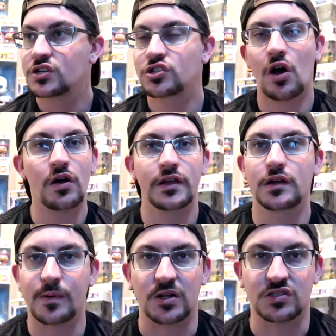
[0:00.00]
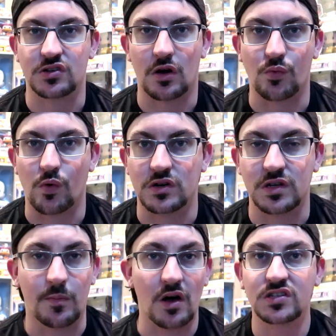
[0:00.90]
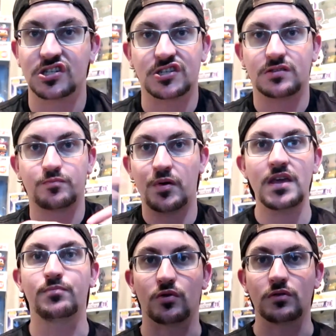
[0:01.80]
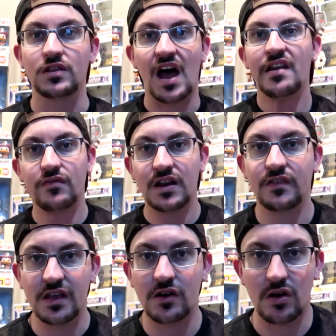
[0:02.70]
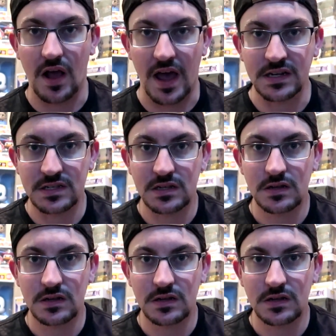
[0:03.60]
talking about Star Wars amongst people, not even in the internet,